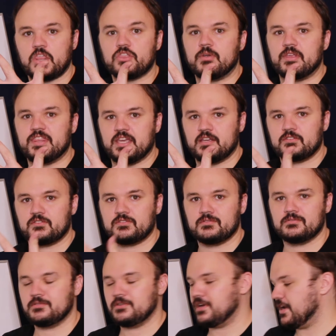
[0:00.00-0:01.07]
3 things,
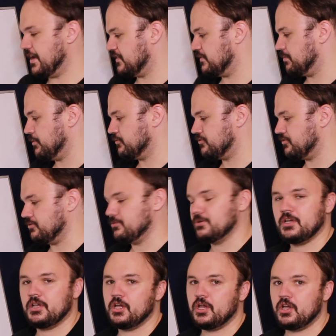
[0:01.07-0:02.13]
as opposed to
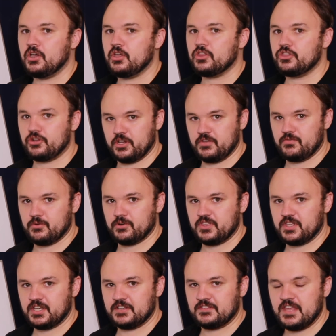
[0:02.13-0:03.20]
34
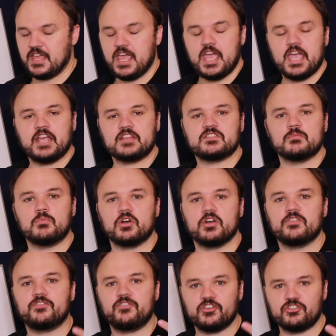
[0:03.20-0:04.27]
things. It's a more
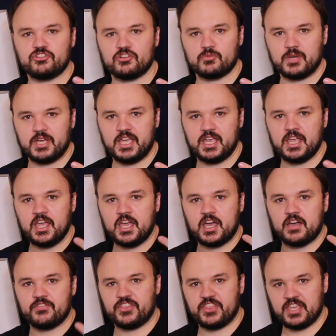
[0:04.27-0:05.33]
efficient way
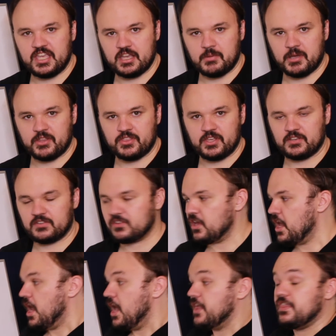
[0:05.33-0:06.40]
of thinking about things.
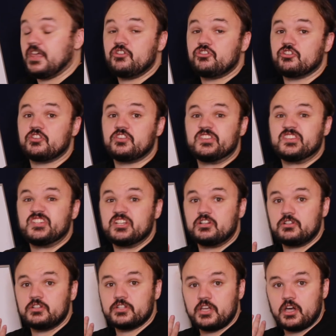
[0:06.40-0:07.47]
They should
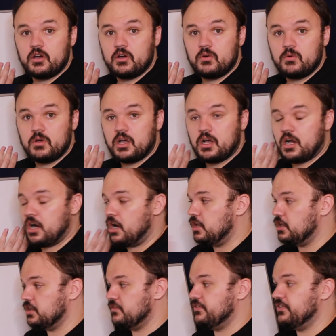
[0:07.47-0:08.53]
still know
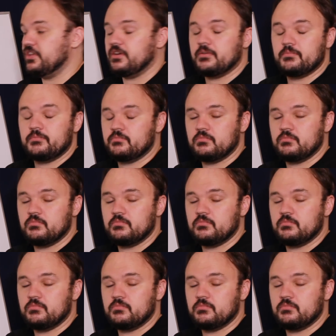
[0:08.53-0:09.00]
all of the,